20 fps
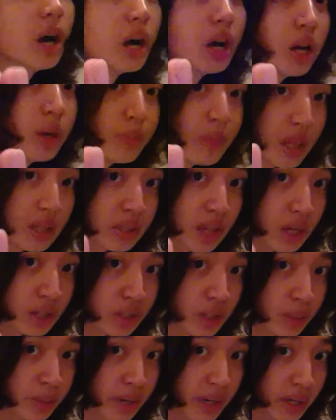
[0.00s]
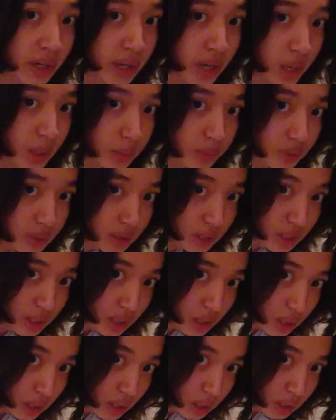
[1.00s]
I hope that's actually picking up.
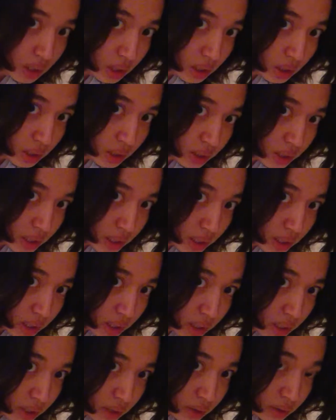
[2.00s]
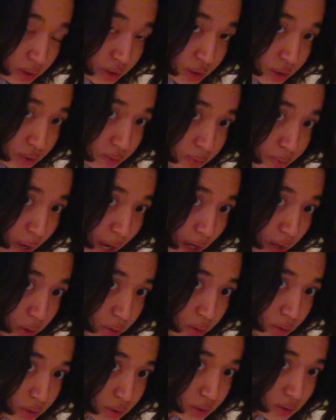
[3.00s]
Look at her. She's
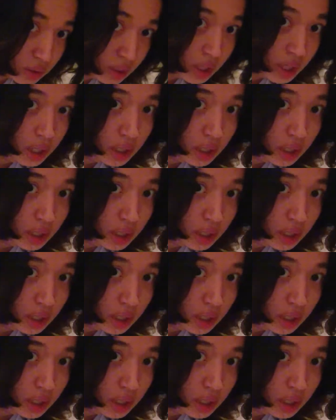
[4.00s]
backwards.